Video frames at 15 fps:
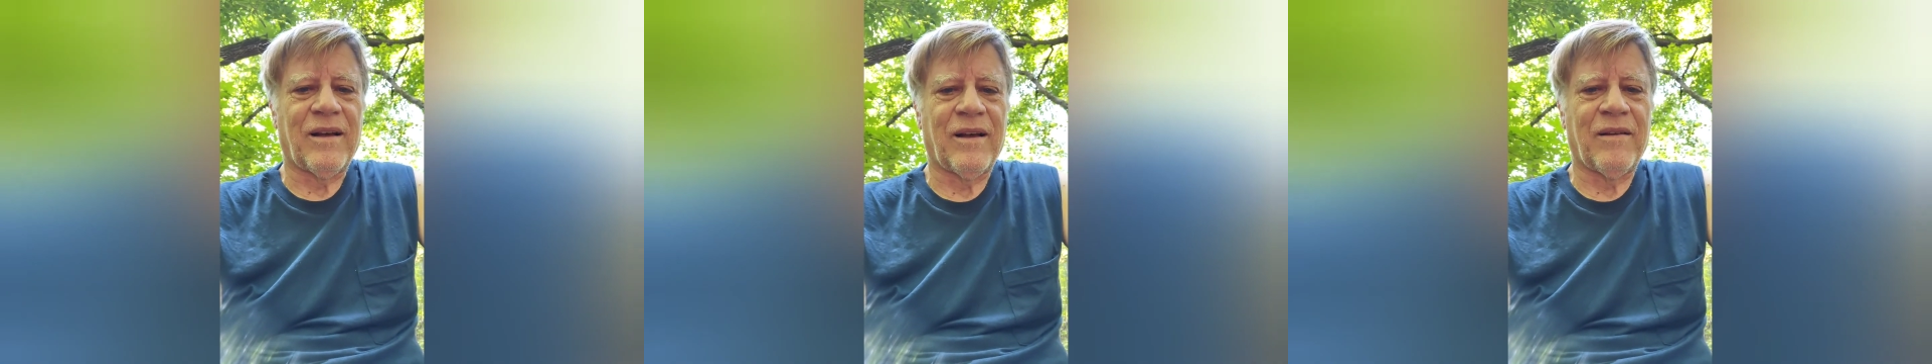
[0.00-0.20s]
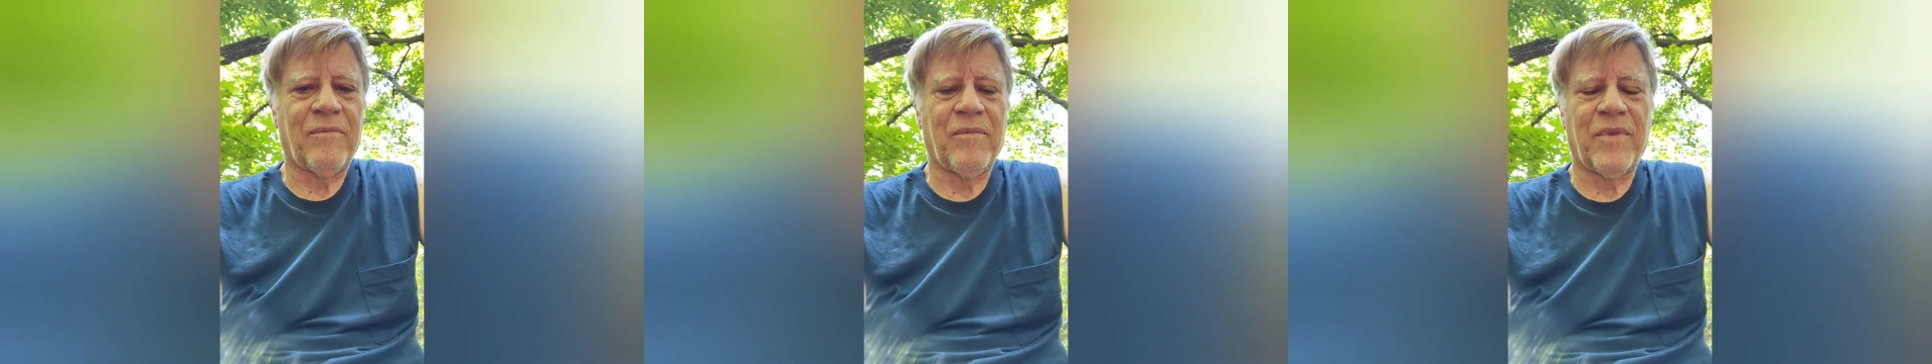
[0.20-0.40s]

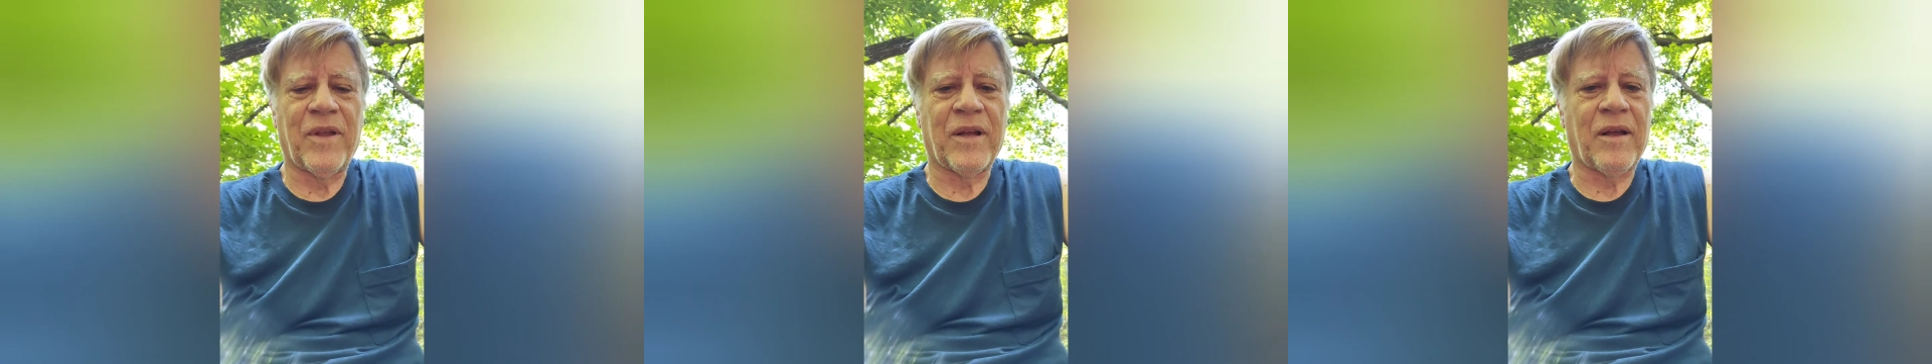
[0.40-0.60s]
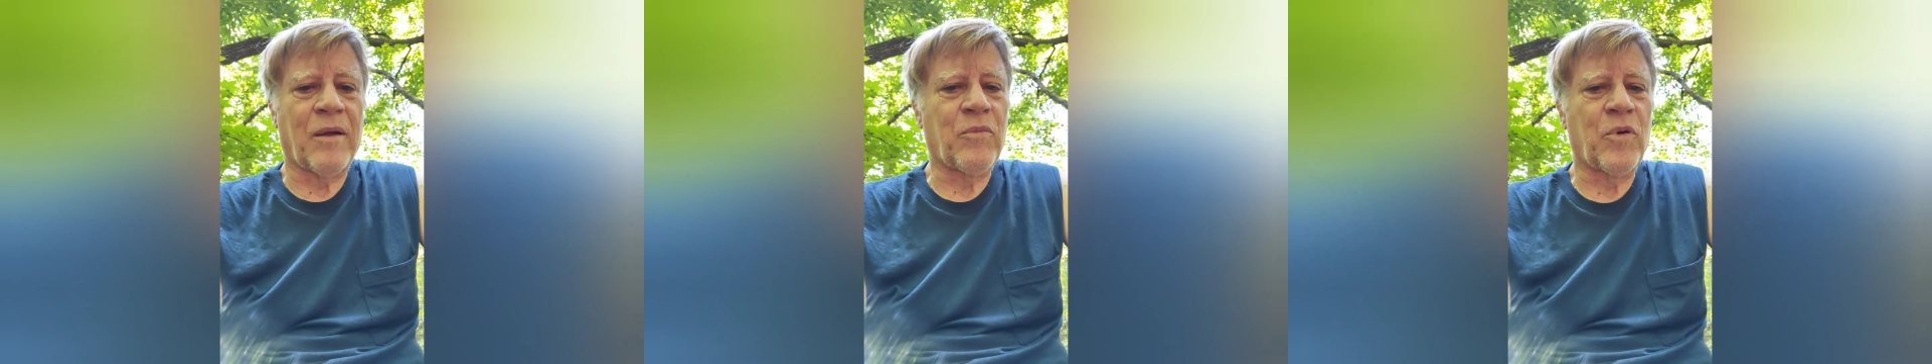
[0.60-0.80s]
I
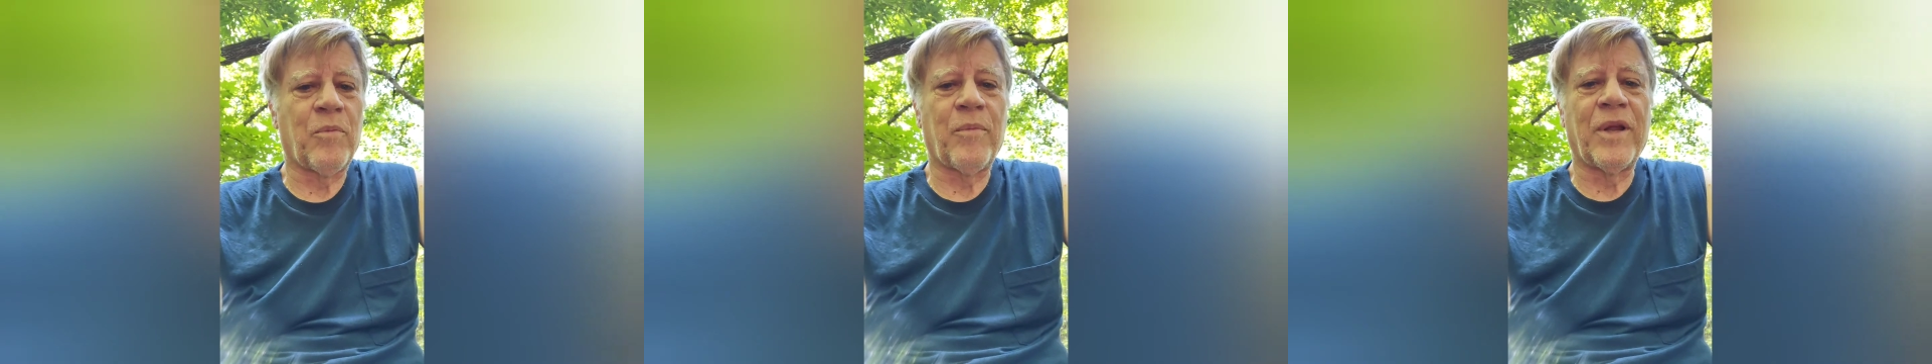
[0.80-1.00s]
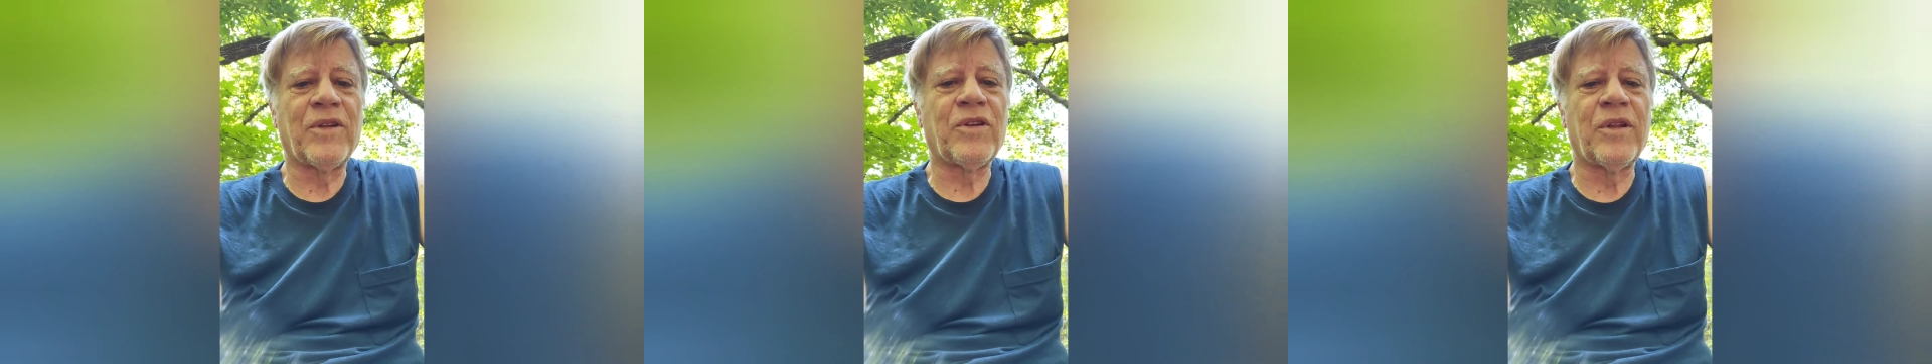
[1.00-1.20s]
think I will
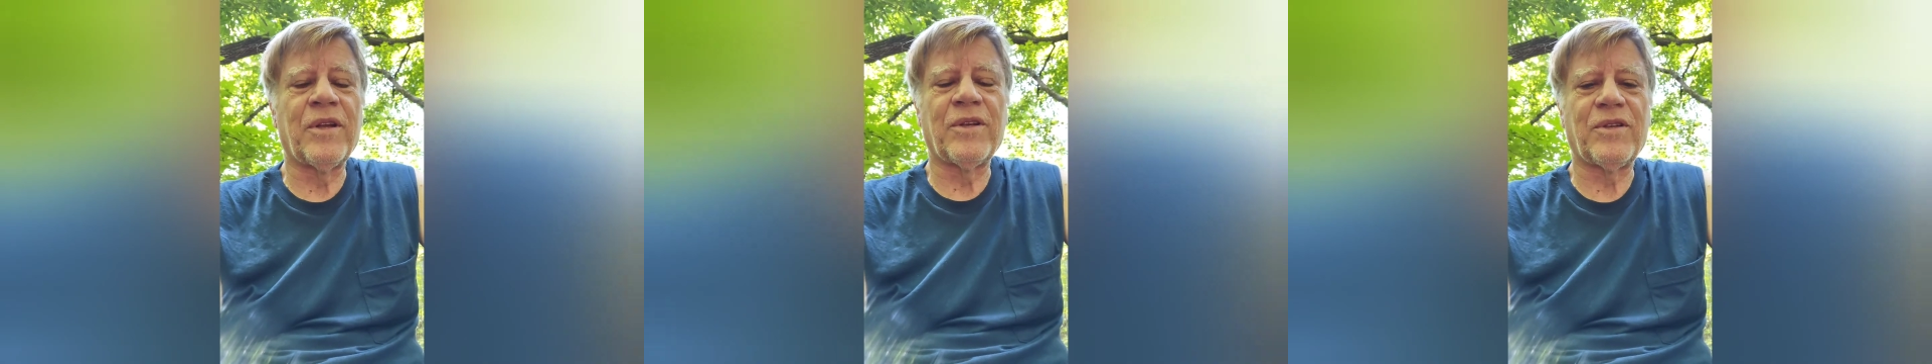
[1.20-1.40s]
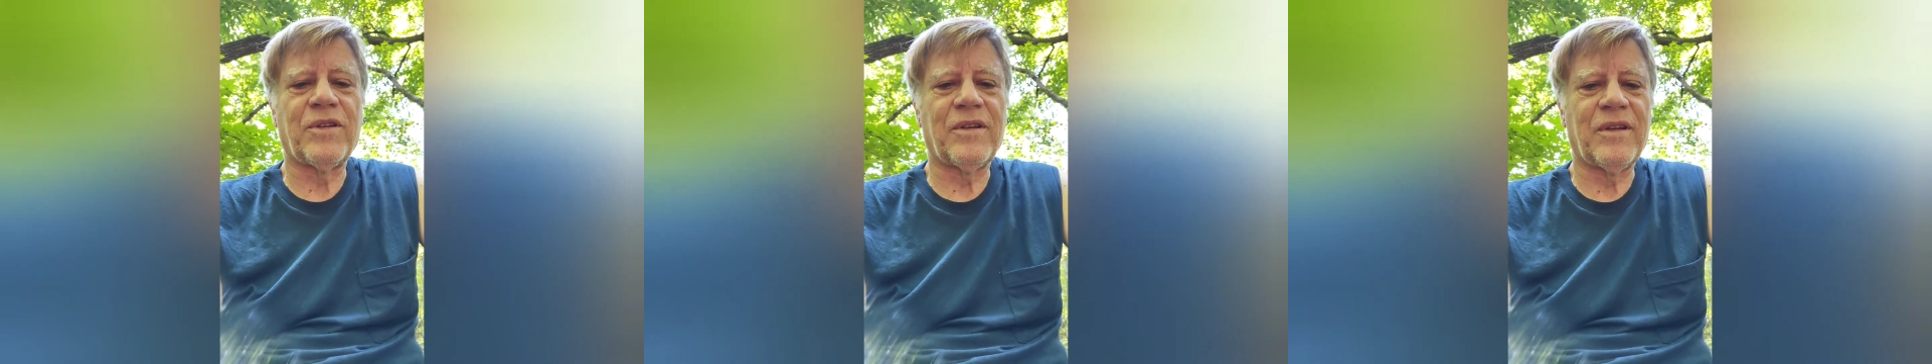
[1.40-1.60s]
mention
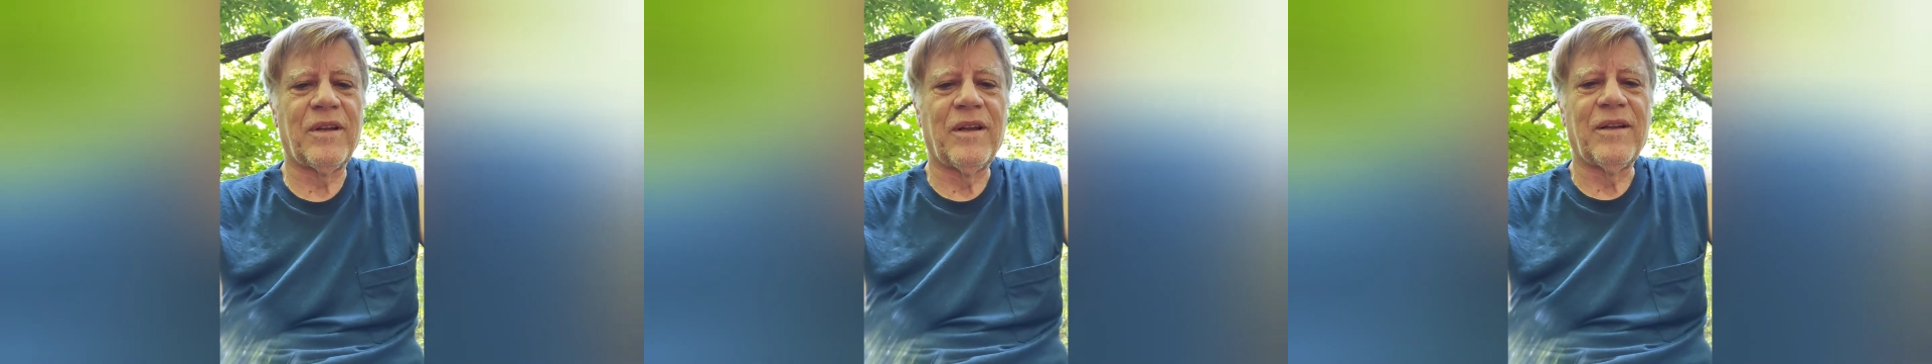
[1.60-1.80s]
this